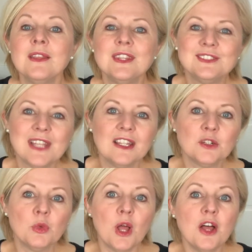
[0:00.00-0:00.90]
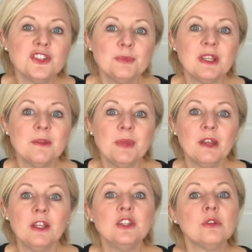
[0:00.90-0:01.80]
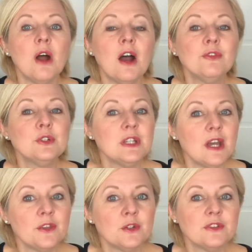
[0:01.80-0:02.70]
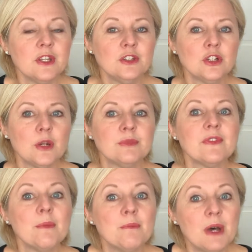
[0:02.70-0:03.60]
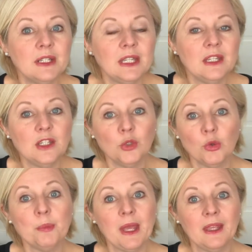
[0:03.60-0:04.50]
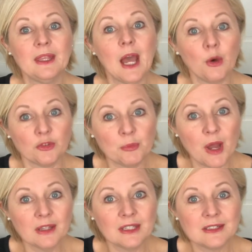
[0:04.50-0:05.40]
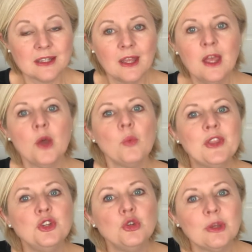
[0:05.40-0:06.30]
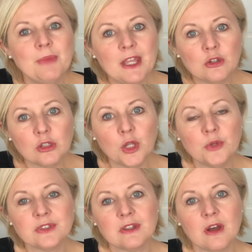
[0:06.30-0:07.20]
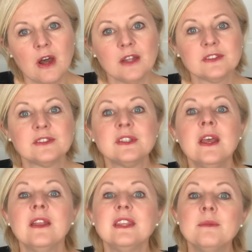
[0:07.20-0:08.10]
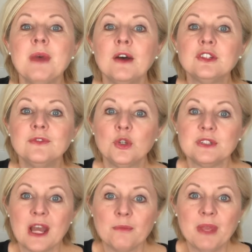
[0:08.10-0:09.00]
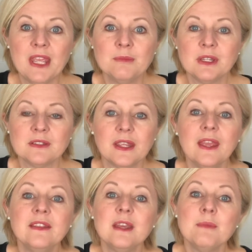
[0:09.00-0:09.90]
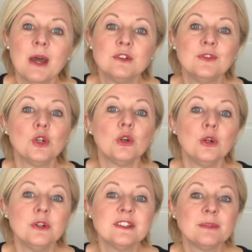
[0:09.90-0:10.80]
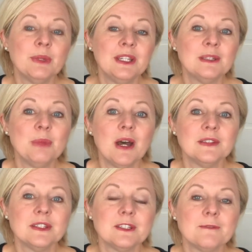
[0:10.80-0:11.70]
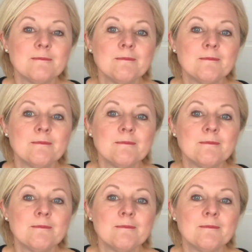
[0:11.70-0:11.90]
The seller will also be comparing your offer to others in terms of the money you will pay out of pocket, whether you can pay your closing costs, the amount of your down payment, and the amount of your earnest money deposit.